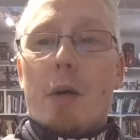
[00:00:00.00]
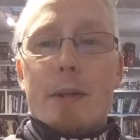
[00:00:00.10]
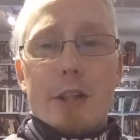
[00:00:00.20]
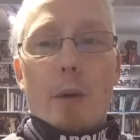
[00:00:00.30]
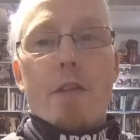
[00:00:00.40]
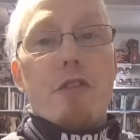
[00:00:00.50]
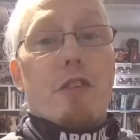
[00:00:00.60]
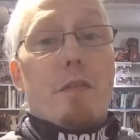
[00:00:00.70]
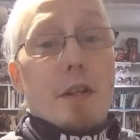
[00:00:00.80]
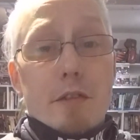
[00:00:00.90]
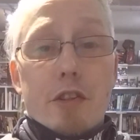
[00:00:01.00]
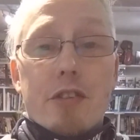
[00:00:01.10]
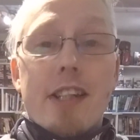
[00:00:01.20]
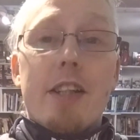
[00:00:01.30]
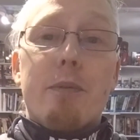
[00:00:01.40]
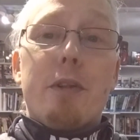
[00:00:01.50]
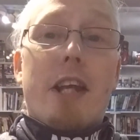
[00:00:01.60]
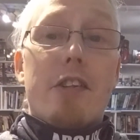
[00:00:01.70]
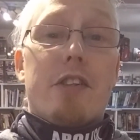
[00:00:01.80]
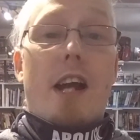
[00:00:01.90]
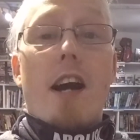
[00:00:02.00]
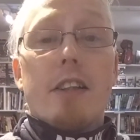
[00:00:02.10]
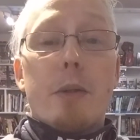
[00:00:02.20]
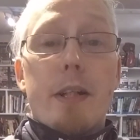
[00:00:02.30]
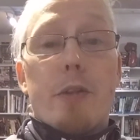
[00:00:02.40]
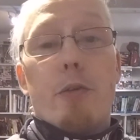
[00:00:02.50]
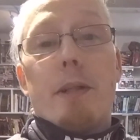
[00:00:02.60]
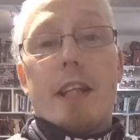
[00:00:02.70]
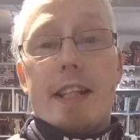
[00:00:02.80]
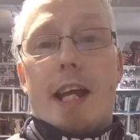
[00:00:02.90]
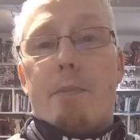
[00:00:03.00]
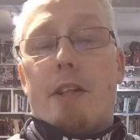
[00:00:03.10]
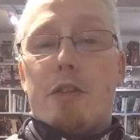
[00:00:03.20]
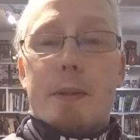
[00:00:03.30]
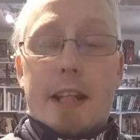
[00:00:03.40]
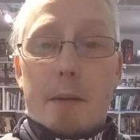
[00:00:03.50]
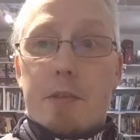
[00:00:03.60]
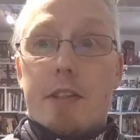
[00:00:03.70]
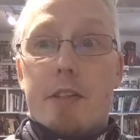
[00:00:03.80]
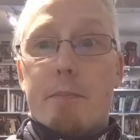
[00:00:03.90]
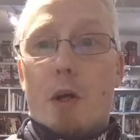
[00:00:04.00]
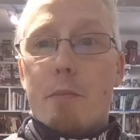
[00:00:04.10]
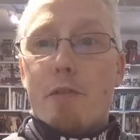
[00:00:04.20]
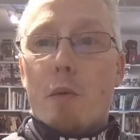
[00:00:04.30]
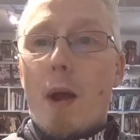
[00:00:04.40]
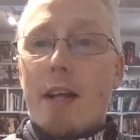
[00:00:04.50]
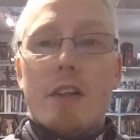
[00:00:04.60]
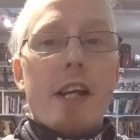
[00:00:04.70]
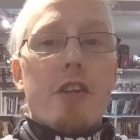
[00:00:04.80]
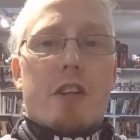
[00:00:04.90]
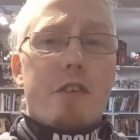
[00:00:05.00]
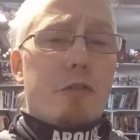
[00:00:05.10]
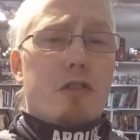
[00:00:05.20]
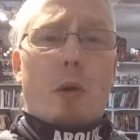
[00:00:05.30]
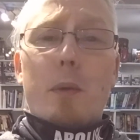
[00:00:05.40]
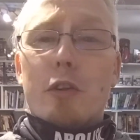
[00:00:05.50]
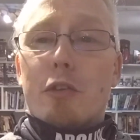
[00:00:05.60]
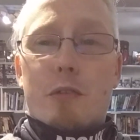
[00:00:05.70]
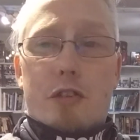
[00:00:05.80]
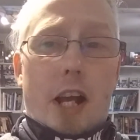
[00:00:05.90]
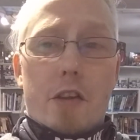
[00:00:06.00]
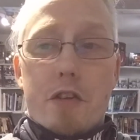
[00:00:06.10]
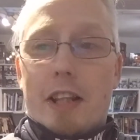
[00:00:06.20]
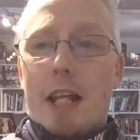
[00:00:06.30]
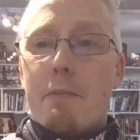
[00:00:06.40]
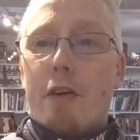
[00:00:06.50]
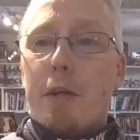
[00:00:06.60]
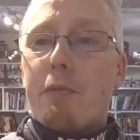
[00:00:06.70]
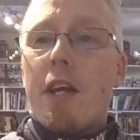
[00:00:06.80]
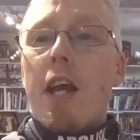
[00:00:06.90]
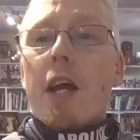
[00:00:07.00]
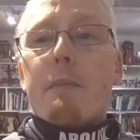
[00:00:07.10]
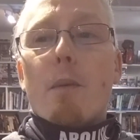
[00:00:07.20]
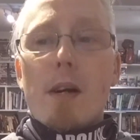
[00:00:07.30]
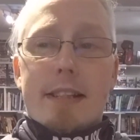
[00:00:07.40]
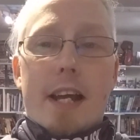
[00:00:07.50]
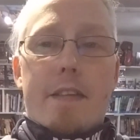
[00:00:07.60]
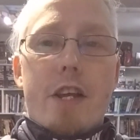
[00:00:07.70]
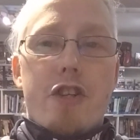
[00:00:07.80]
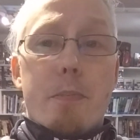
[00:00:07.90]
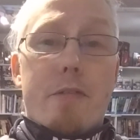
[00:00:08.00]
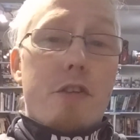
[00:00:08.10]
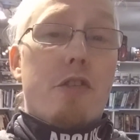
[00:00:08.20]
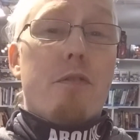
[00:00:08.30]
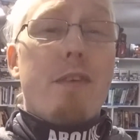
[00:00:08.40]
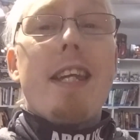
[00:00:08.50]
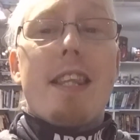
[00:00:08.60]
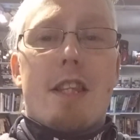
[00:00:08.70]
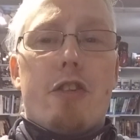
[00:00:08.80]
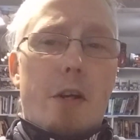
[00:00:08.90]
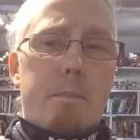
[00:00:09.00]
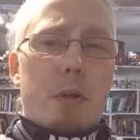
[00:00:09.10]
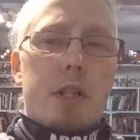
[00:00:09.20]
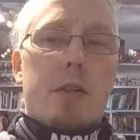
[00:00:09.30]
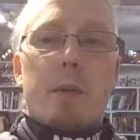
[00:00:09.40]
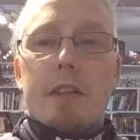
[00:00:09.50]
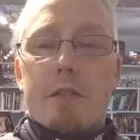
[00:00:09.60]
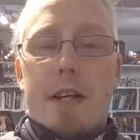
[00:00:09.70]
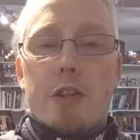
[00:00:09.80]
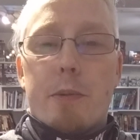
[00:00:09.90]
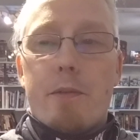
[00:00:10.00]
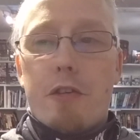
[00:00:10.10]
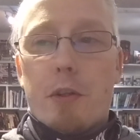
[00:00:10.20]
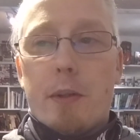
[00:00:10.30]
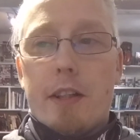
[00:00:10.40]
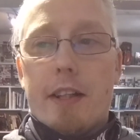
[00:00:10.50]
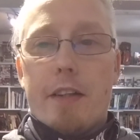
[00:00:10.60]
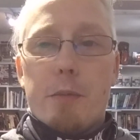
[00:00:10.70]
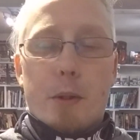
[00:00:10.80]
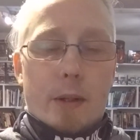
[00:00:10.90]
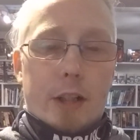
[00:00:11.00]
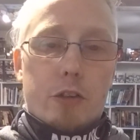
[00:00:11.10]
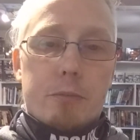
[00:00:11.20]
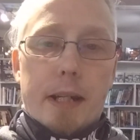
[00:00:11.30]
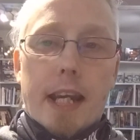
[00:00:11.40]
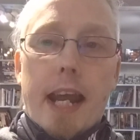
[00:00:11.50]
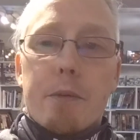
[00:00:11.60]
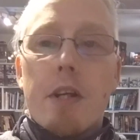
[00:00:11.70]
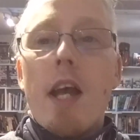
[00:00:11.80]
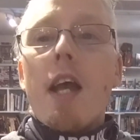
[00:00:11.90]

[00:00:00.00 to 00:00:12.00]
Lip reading: We know this because in the very first scene, we get to see Harley Quinn, who's being kidnapped and is being kept in the bottom of a well. It's giving off total Silence of the Lamb vibes, but while down there she professes faith that her pudding will in fact come and rescue her, and there will be quite a lot of making out.